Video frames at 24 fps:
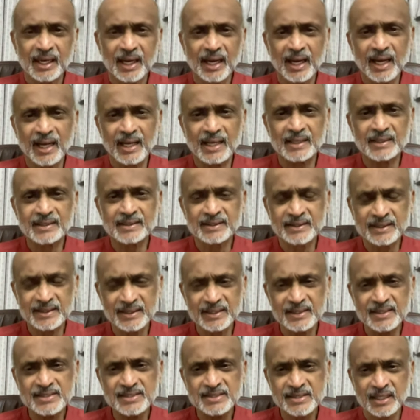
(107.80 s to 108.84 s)
And
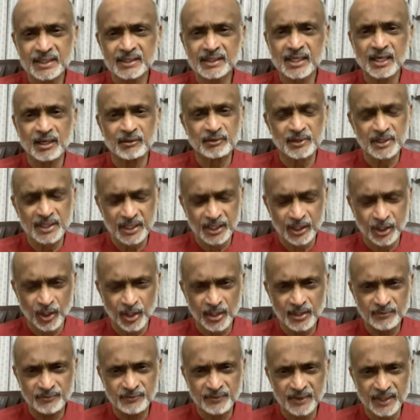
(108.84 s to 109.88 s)
he has uncovered a
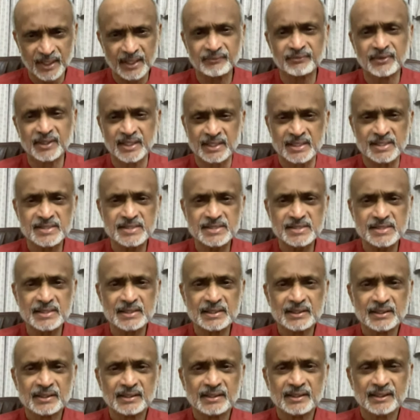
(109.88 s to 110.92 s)
lot of evidence,
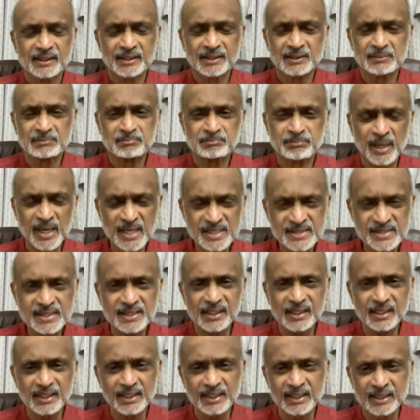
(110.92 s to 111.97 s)
uh,
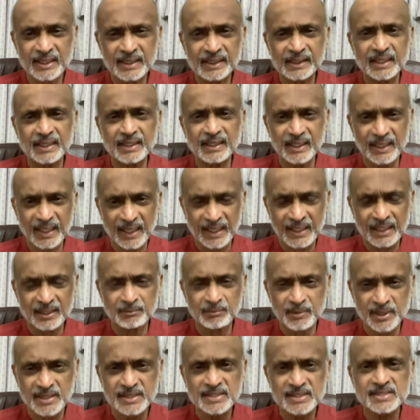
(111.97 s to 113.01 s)
basically linking
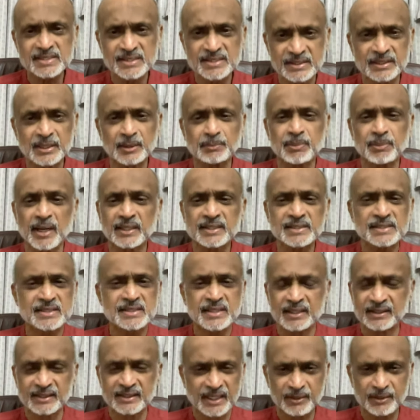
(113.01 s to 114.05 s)
elements in the
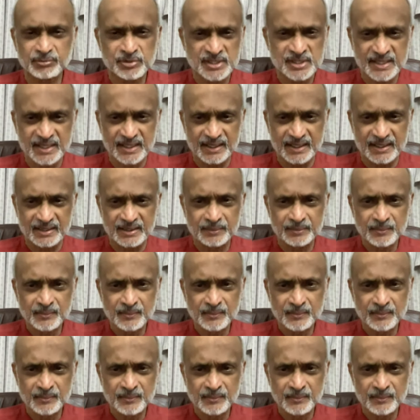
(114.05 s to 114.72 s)
Pakistan deep state.